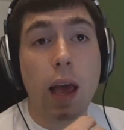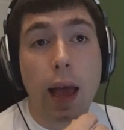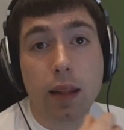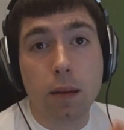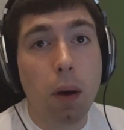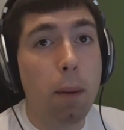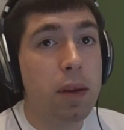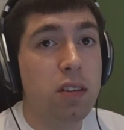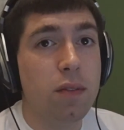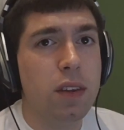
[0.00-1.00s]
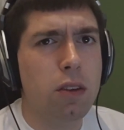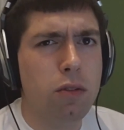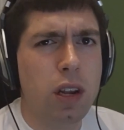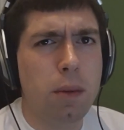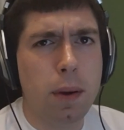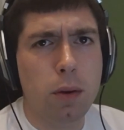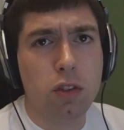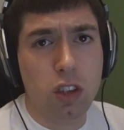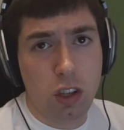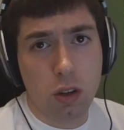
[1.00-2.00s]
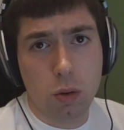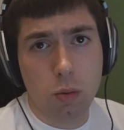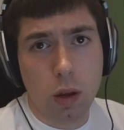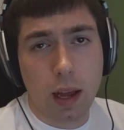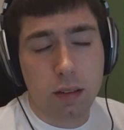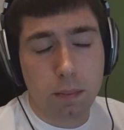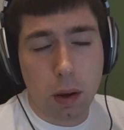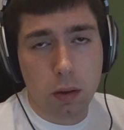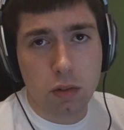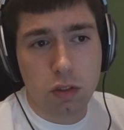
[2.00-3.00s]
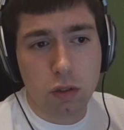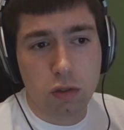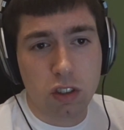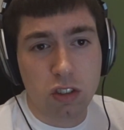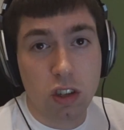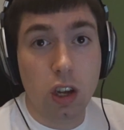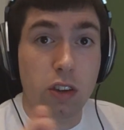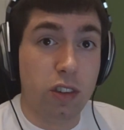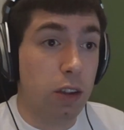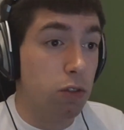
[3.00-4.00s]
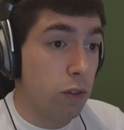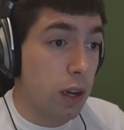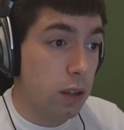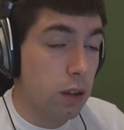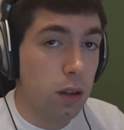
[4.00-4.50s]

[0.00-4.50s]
and there might be something that really appeals to you as opposed to just sounds great.